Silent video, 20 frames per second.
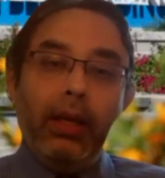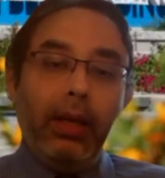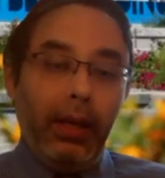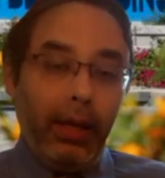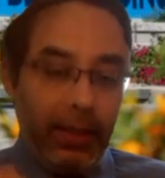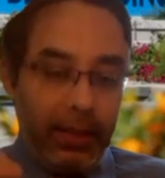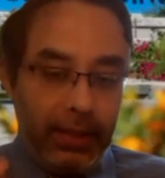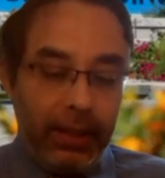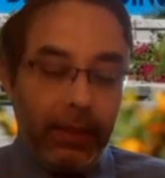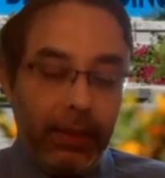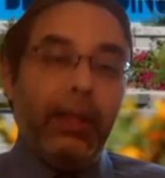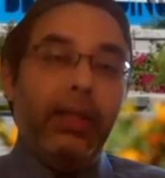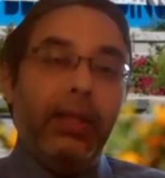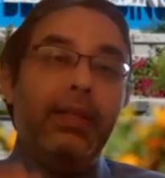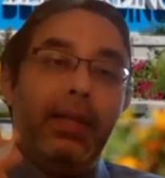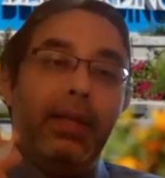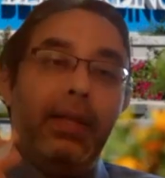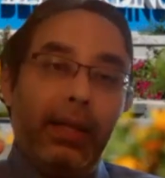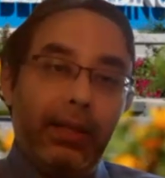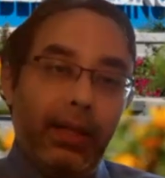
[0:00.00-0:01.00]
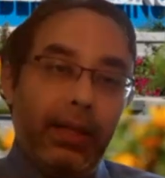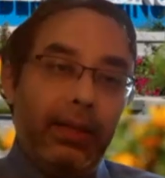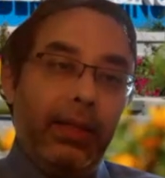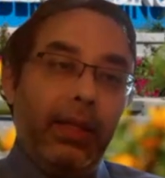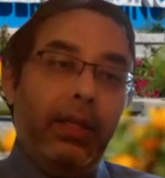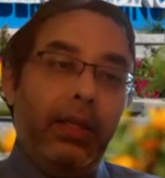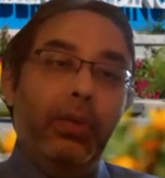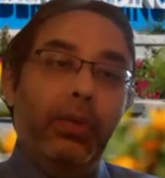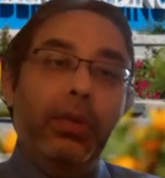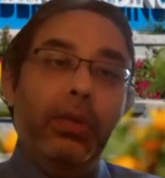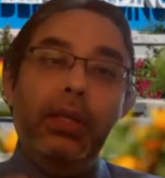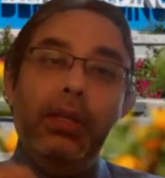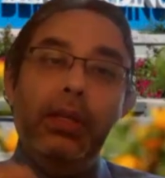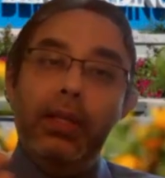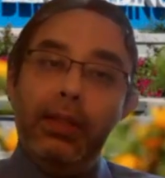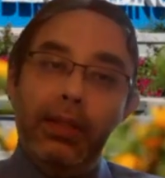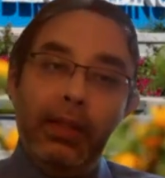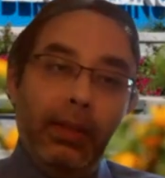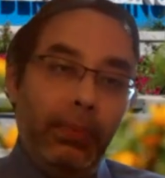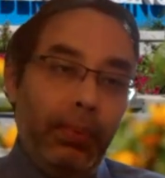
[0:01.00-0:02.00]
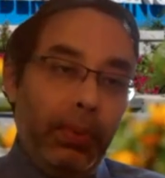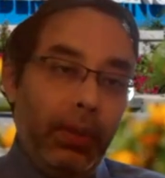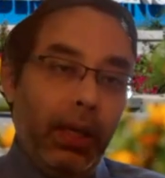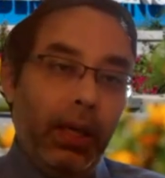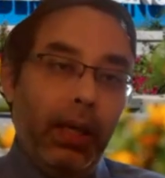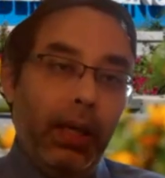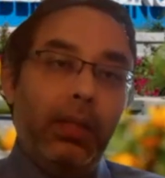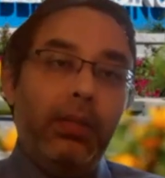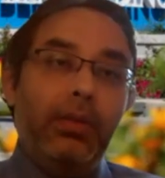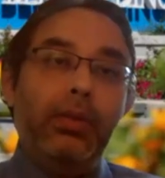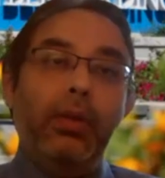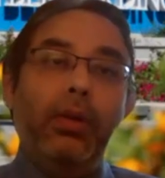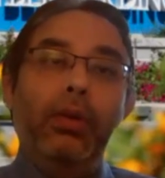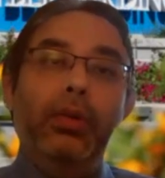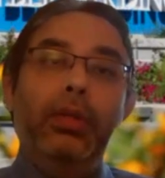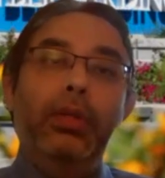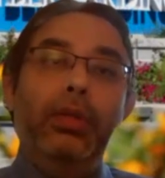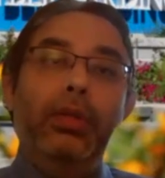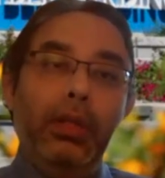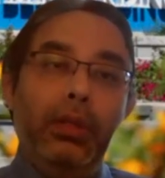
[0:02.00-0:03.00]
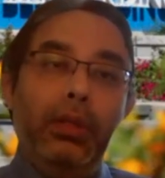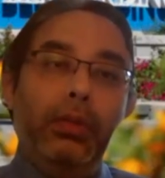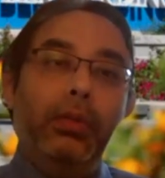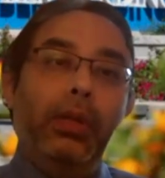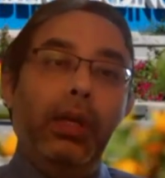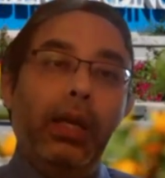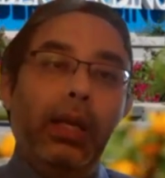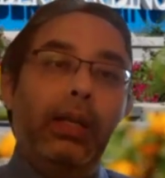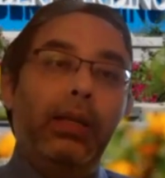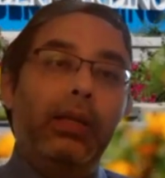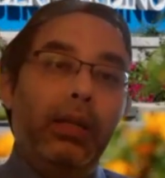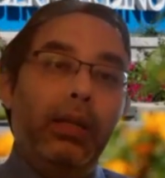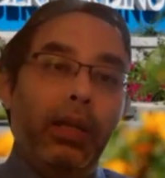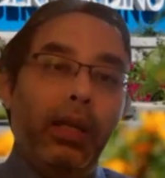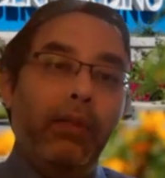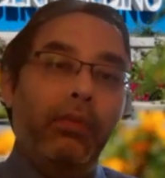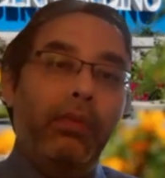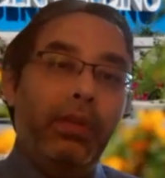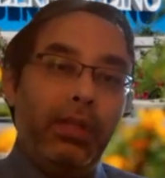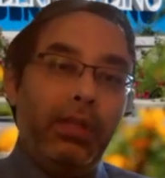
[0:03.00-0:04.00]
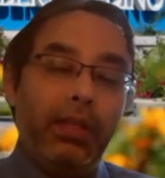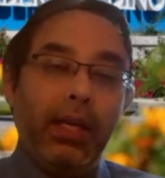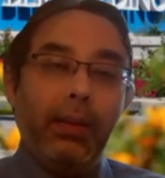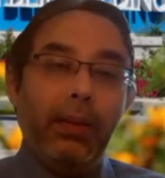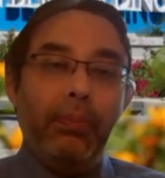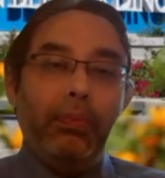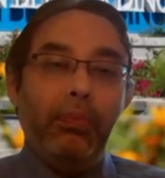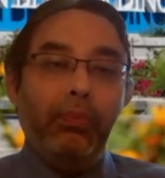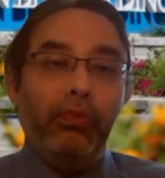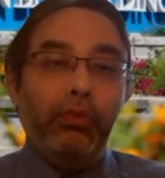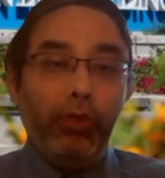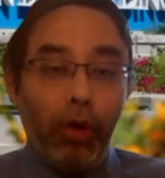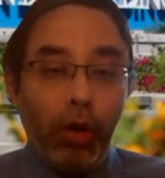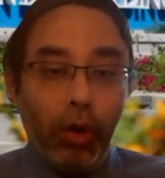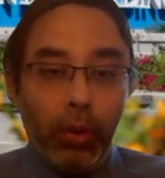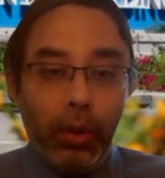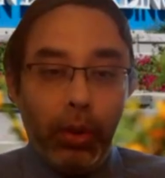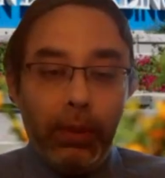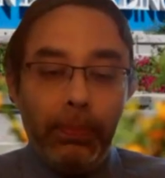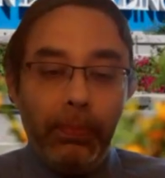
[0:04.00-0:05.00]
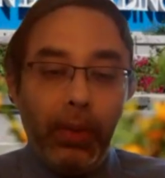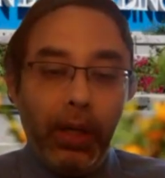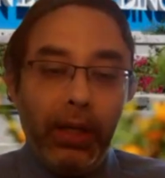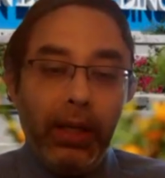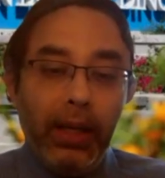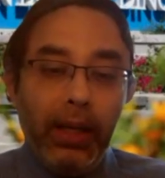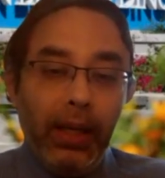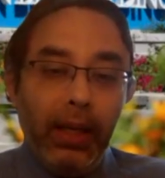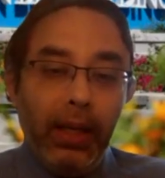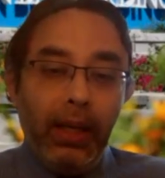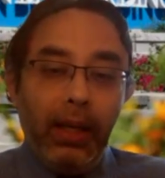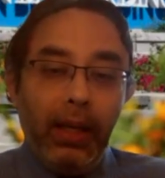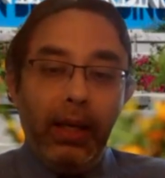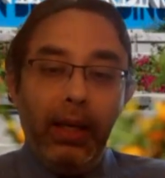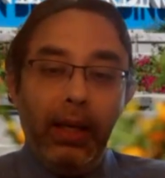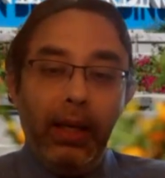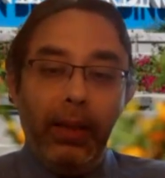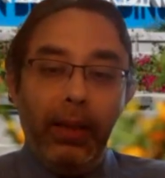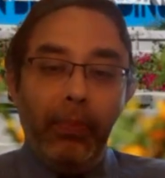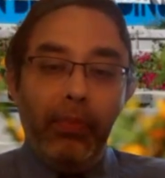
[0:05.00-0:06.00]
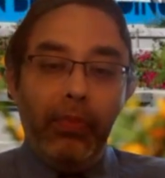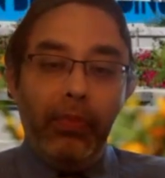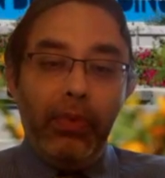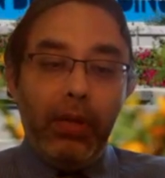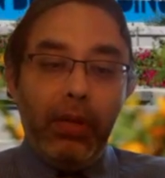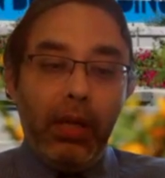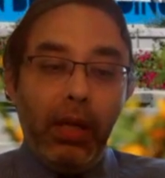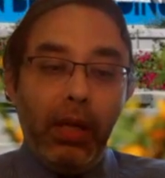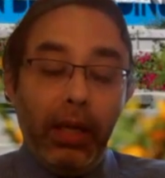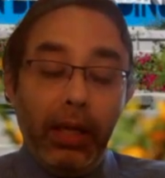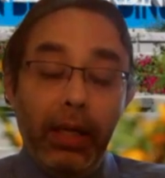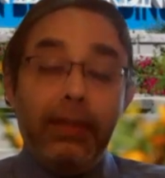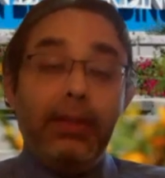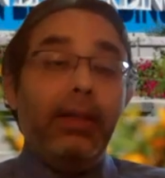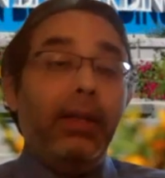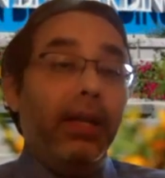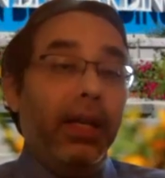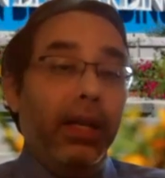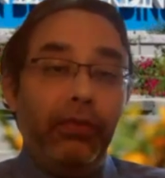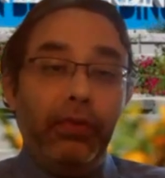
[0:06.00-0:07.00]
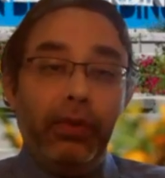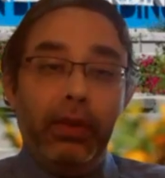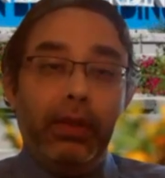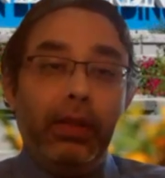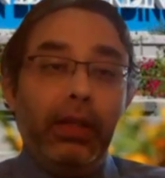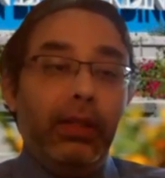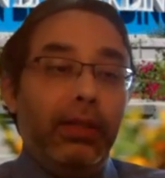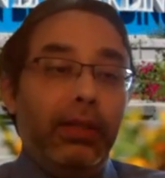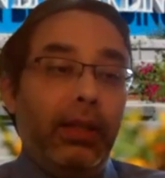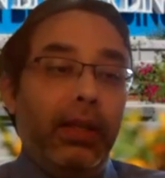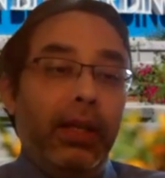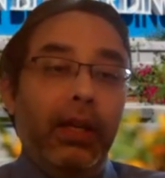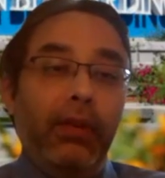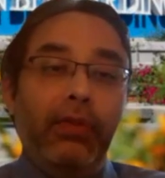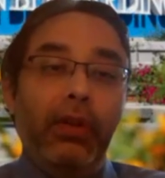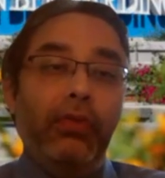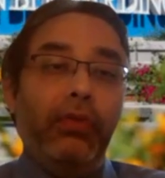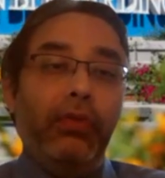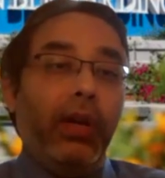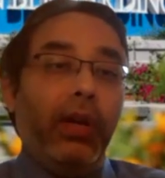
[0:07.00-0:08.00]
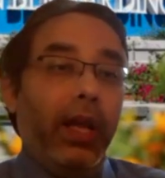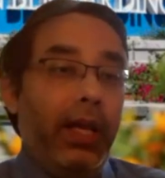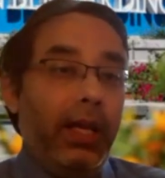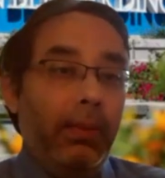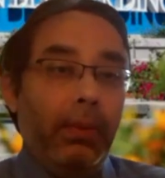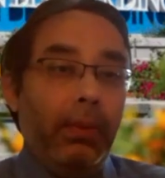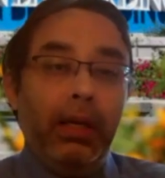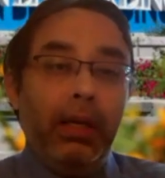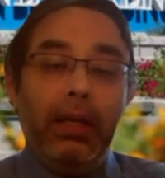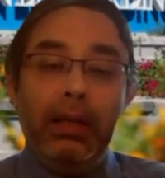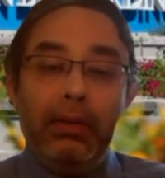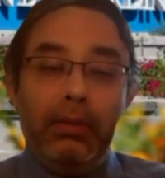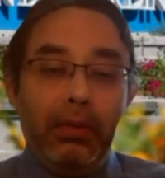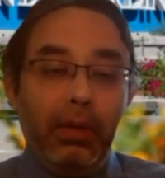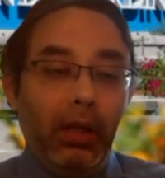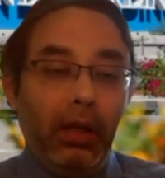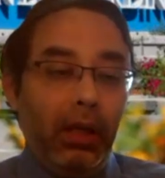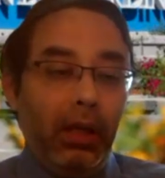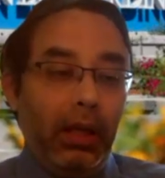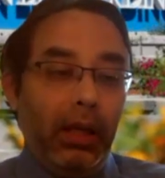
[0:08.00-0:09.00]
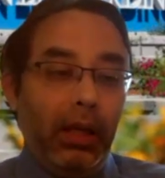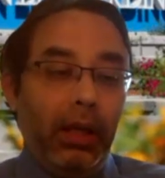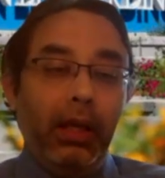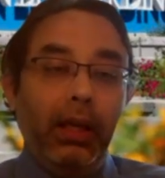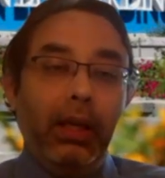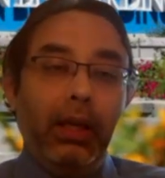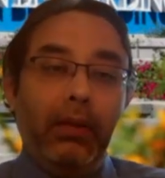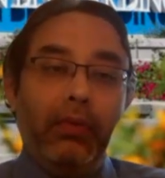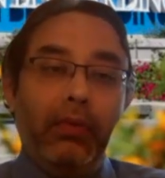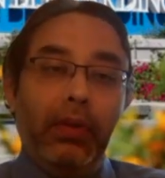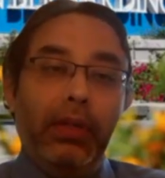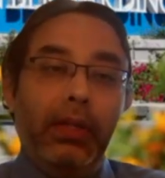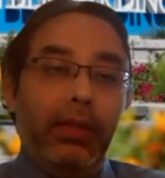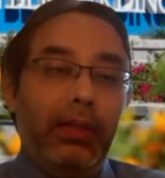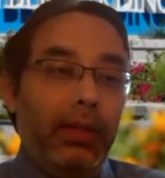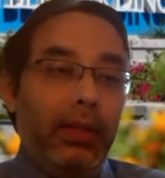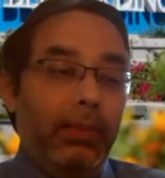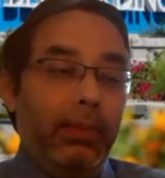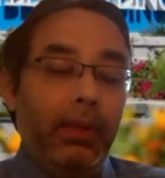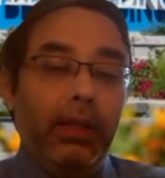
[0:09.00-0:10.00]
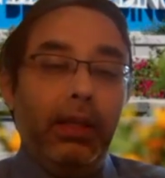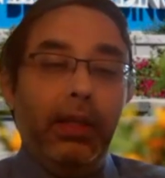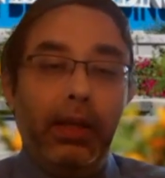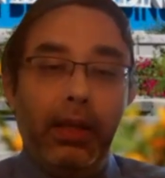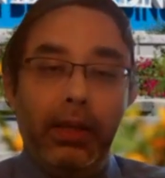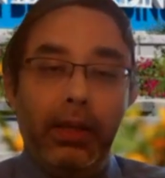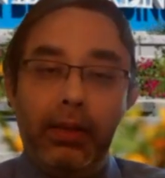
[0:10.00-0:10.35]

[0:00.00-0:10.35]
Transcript: except as as I said, you need the CPA, so you need to get every step forward. But uh, it's a great field. It's a great field for anybody uh, with disability.